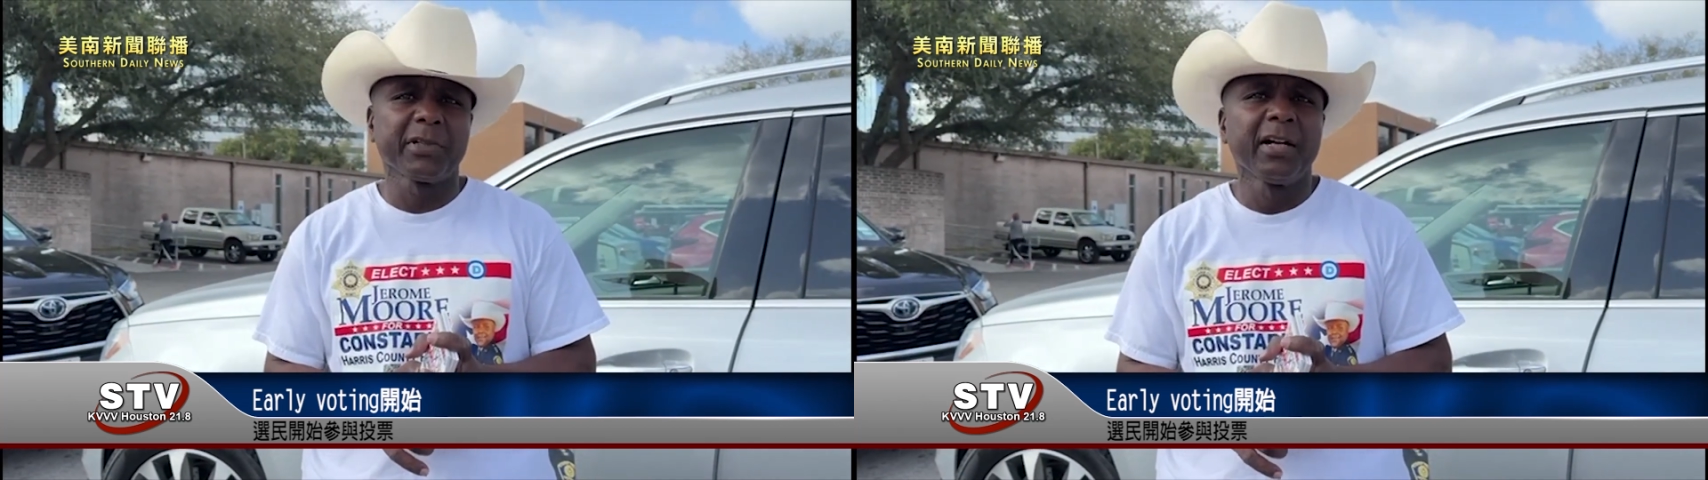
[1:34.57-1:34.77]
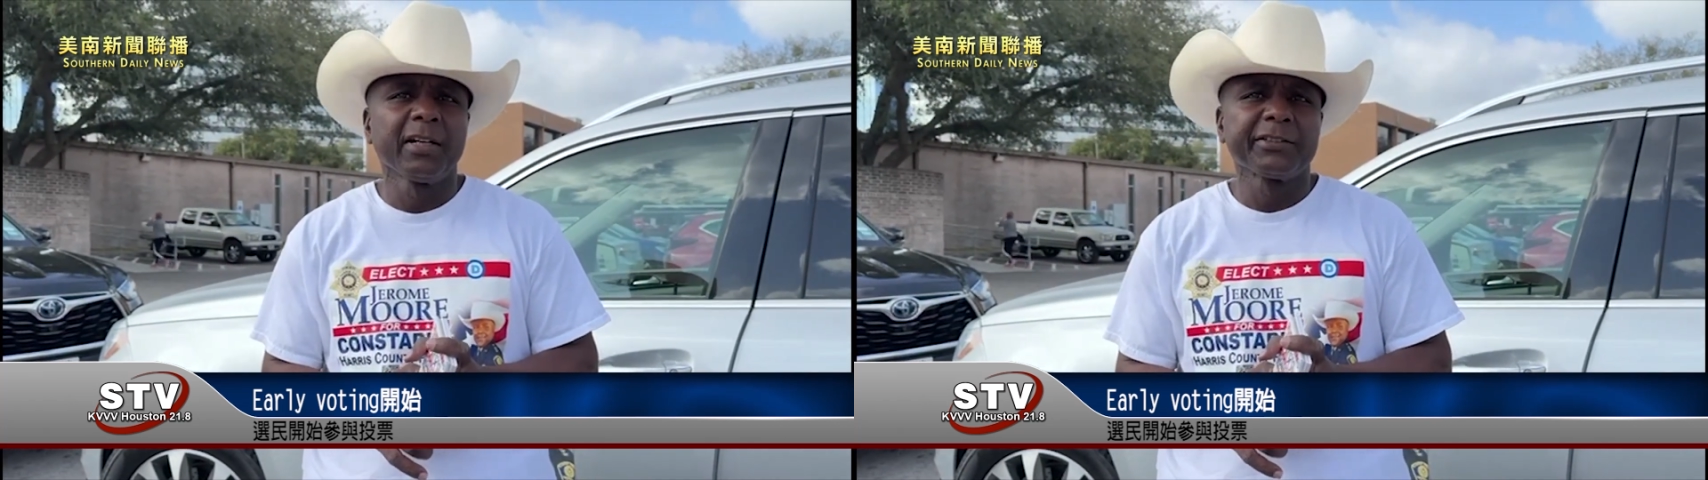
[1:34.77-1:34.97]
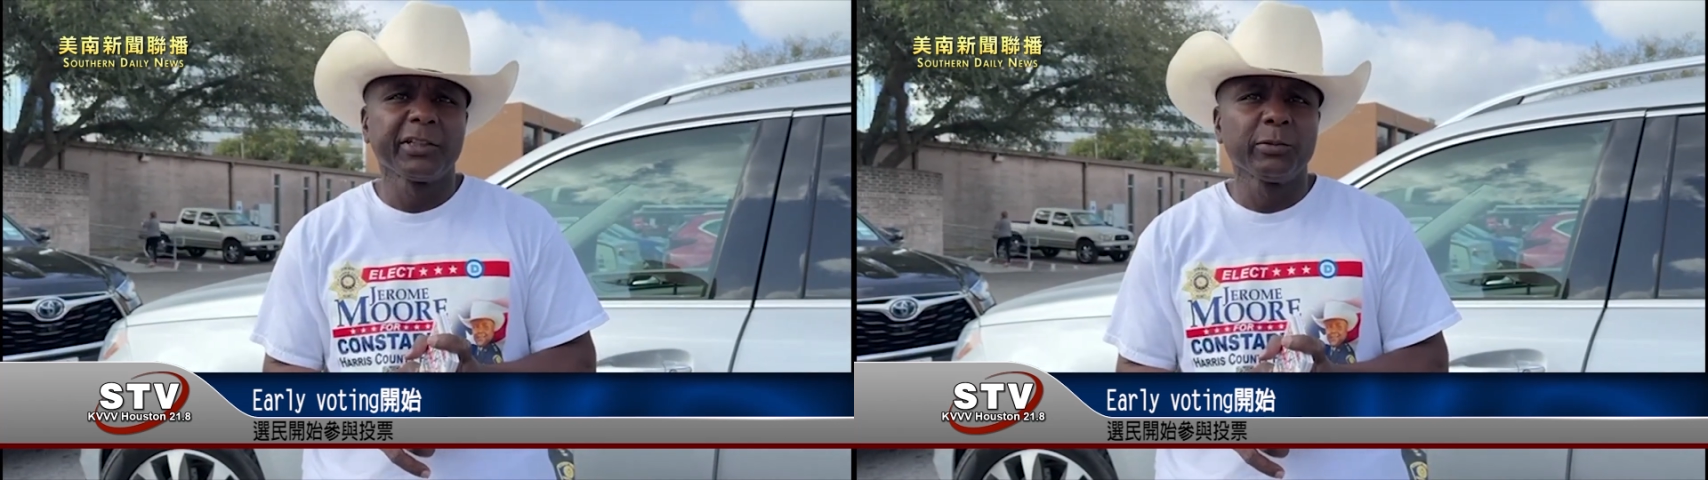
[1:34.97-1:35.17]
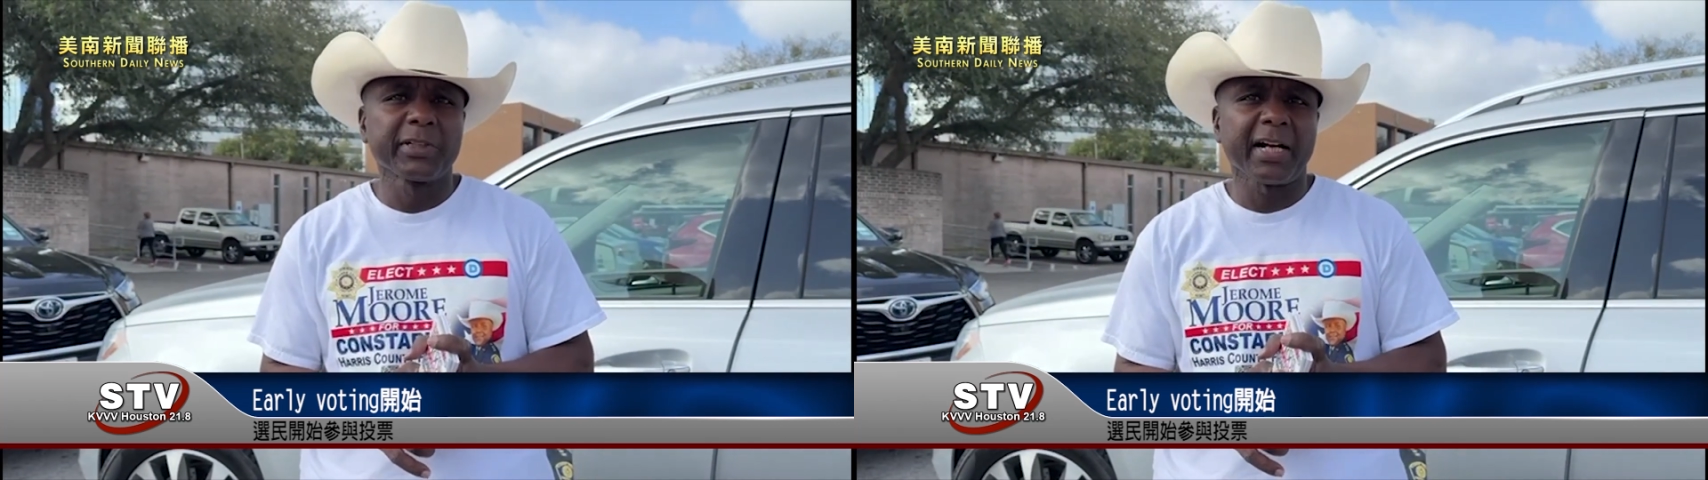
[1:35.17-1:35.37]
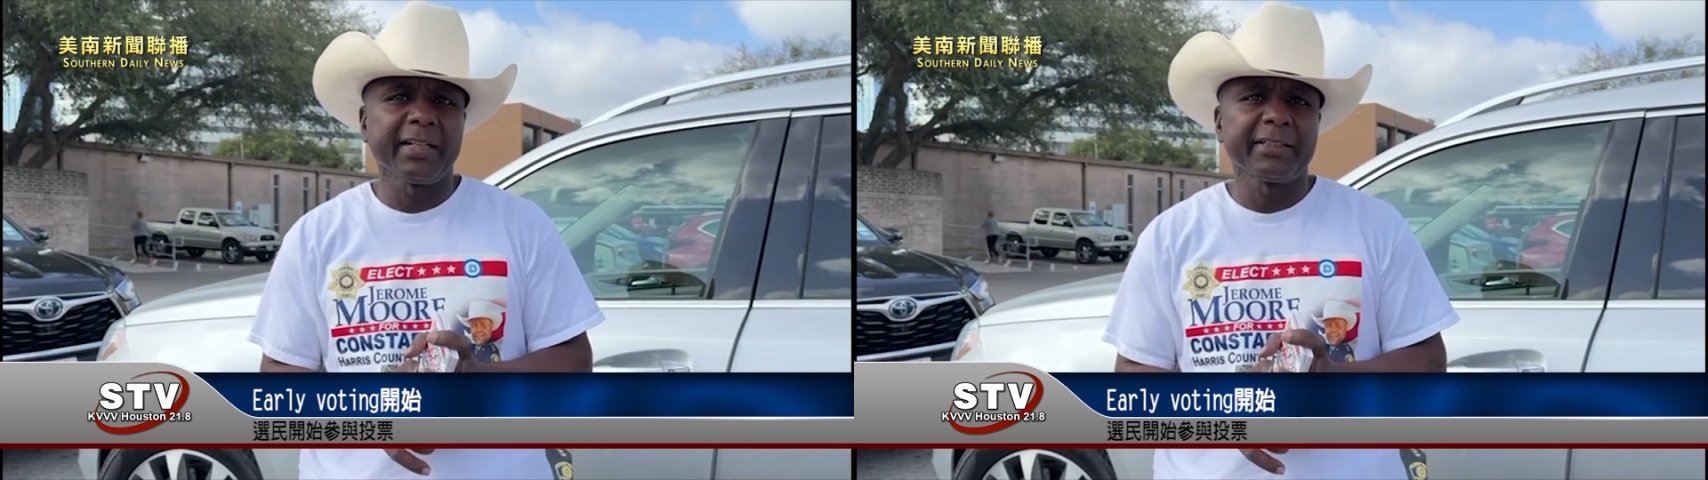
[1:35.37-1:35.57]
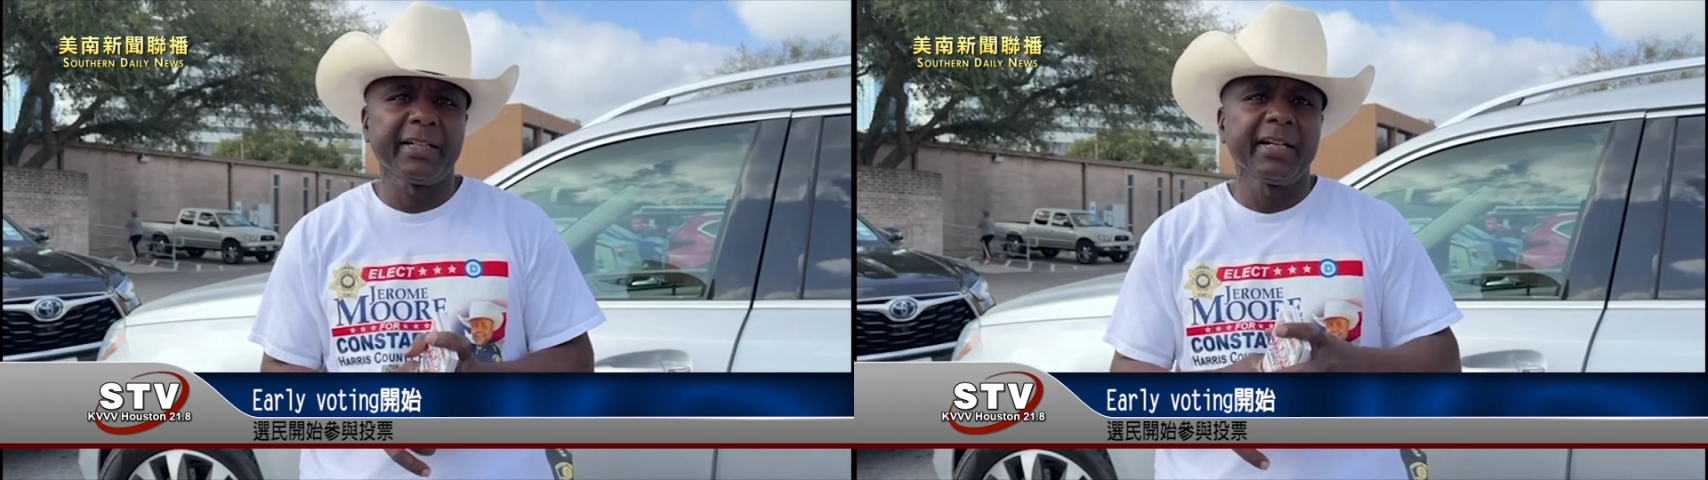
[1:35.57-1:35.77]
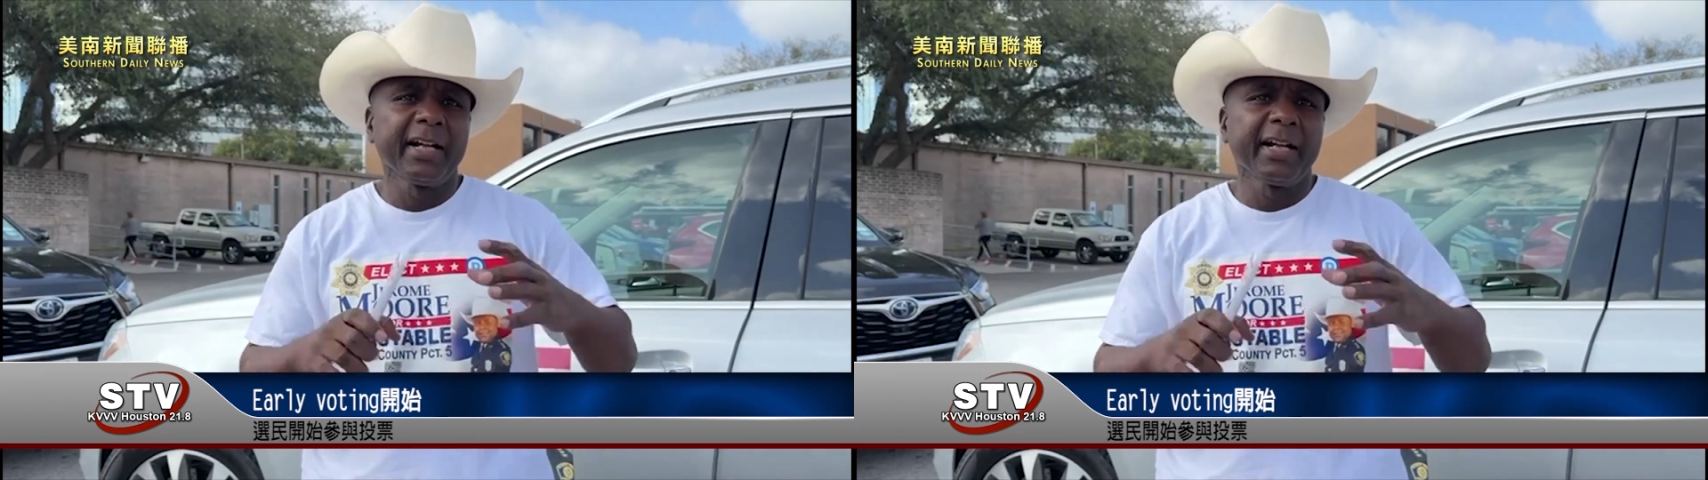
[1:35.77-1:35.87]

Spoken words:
290,